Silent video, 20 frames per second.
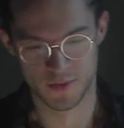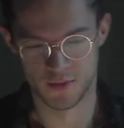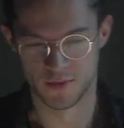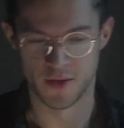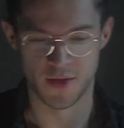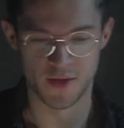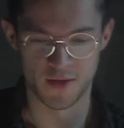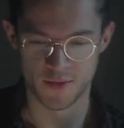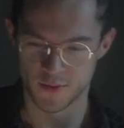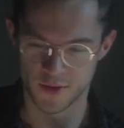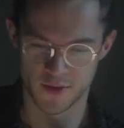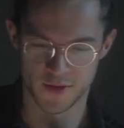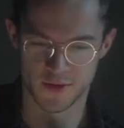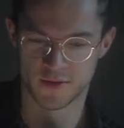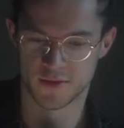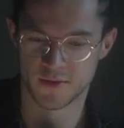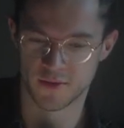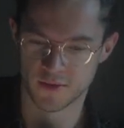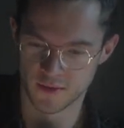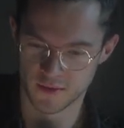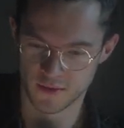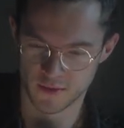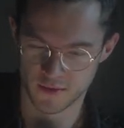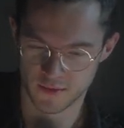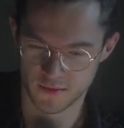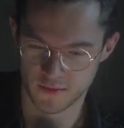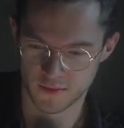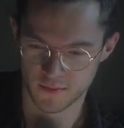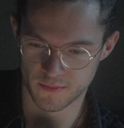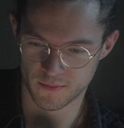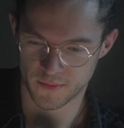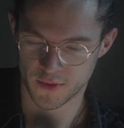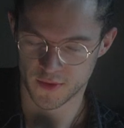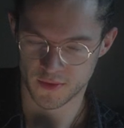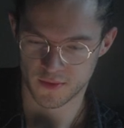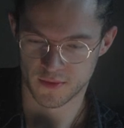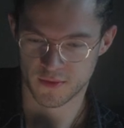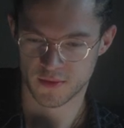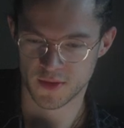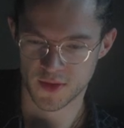Anyways, but
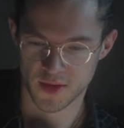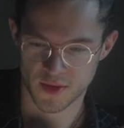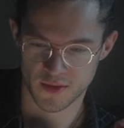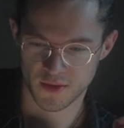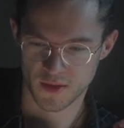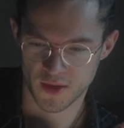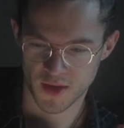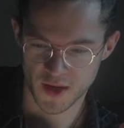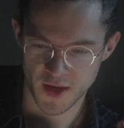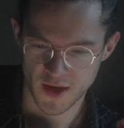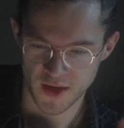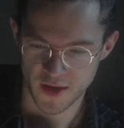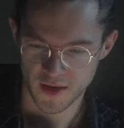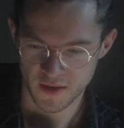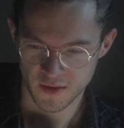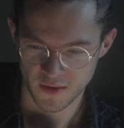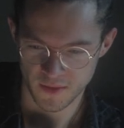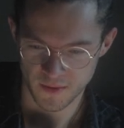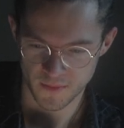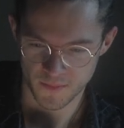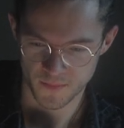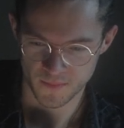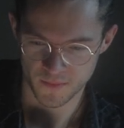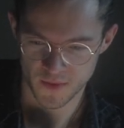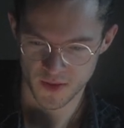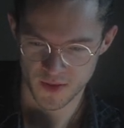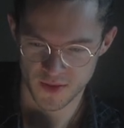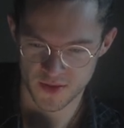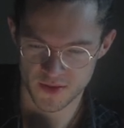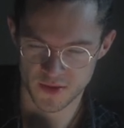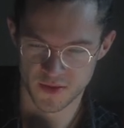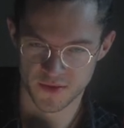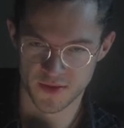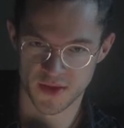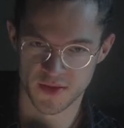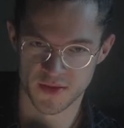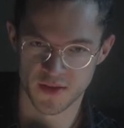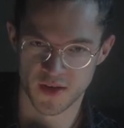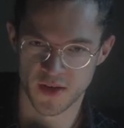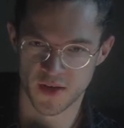yeah, the high is not
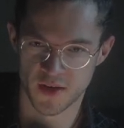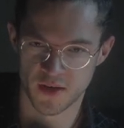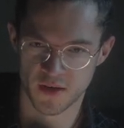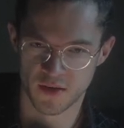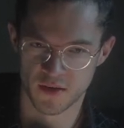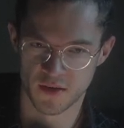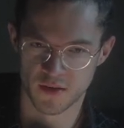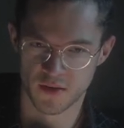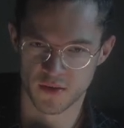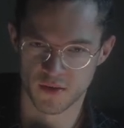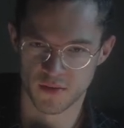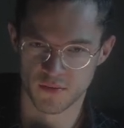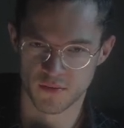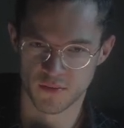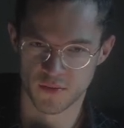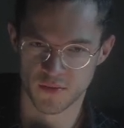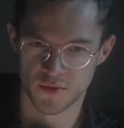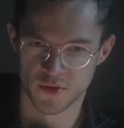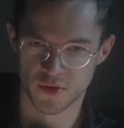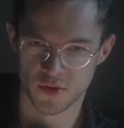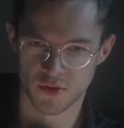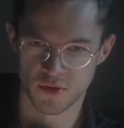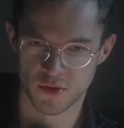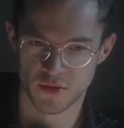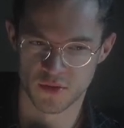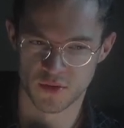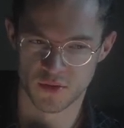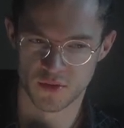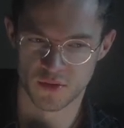as high with sugar,